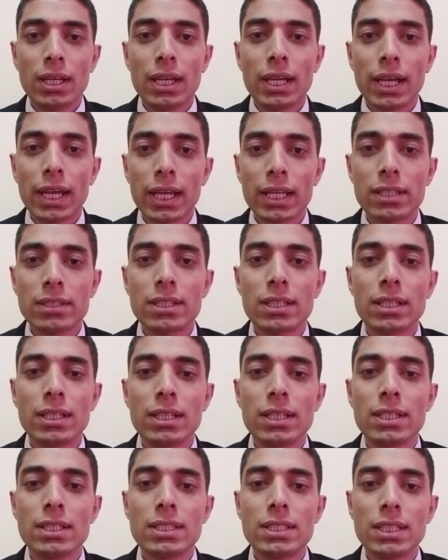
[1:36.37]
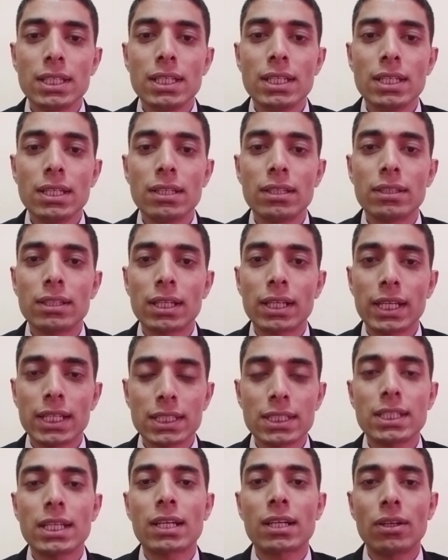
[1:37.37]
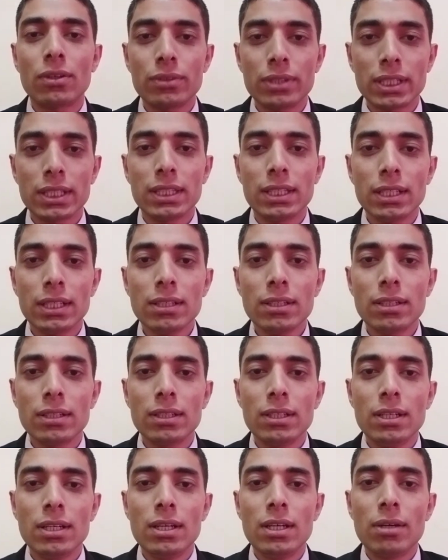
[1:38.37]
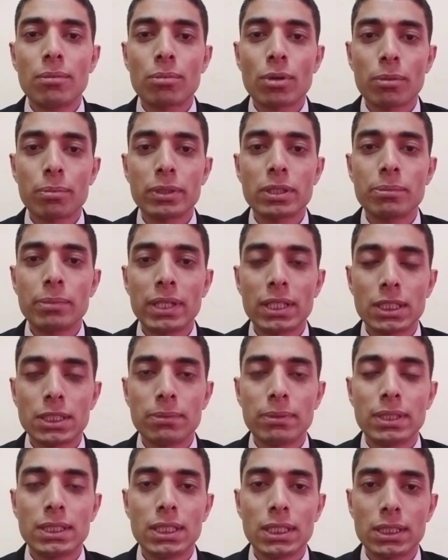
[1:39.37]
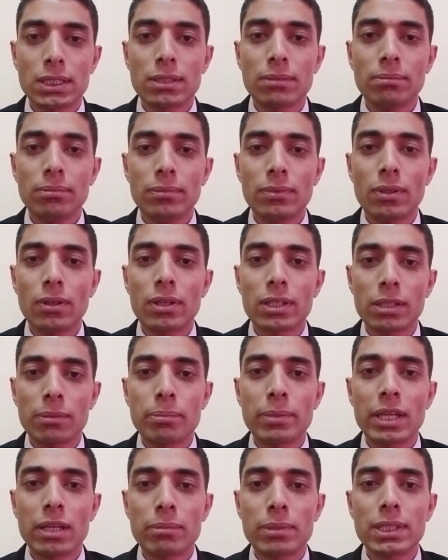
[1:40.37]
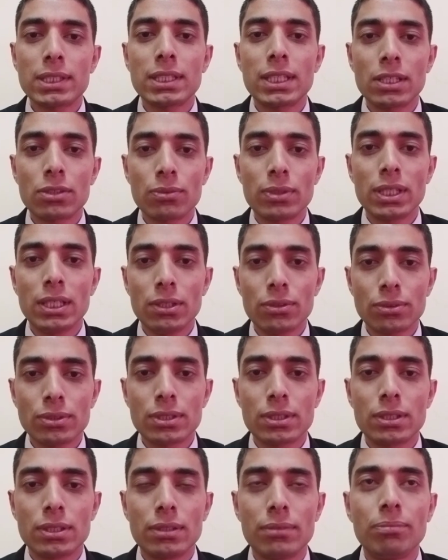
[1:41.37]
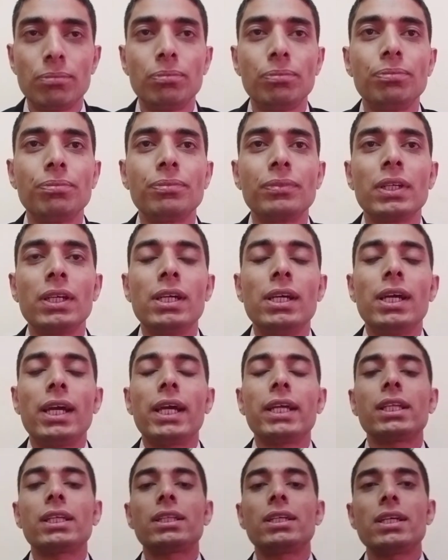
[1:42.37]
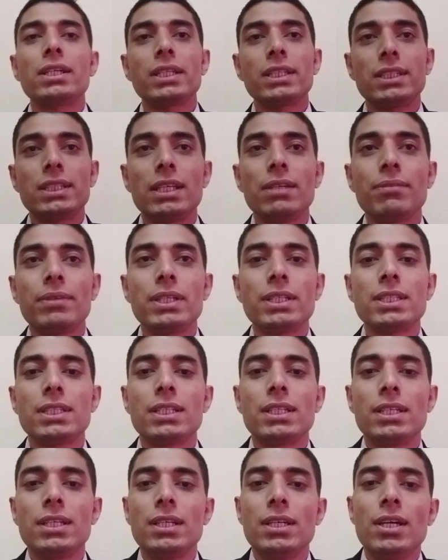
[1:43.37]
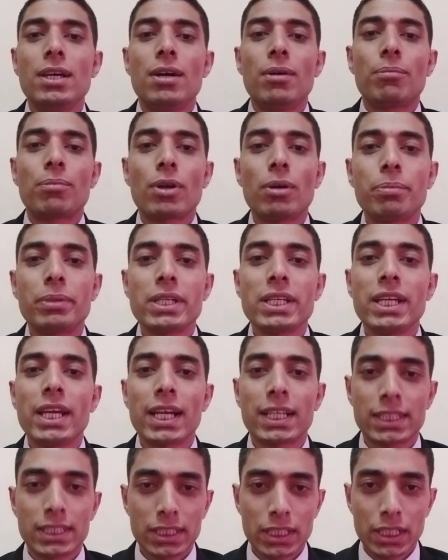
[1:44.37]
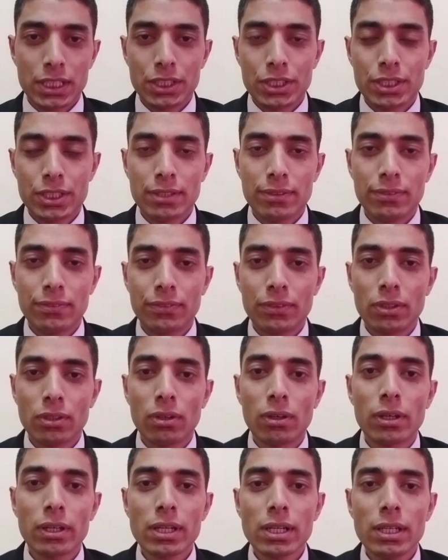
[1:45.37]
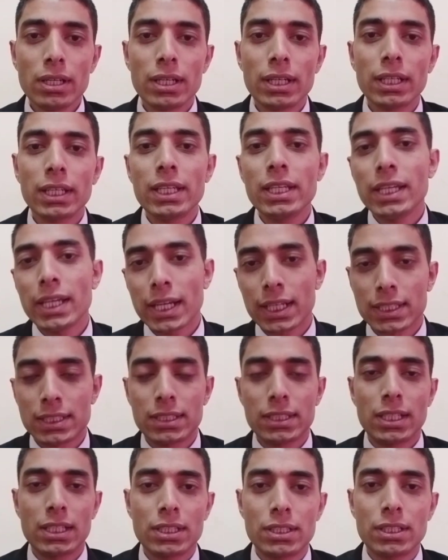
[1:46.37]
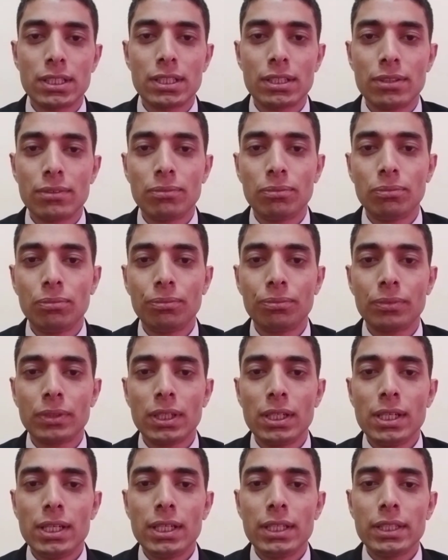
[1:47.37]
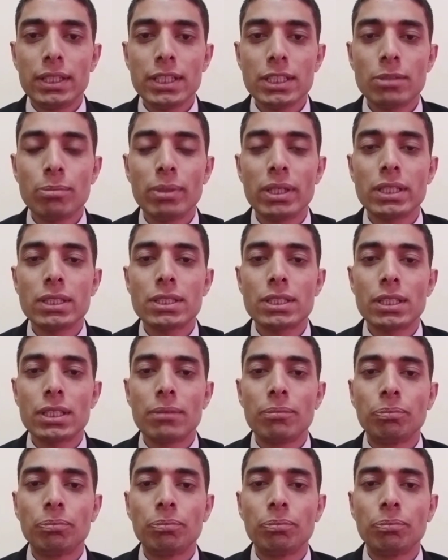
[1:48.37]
and see the guest account in the property management system or the PMS that we use. And the third step is property exchange or key exchange. This means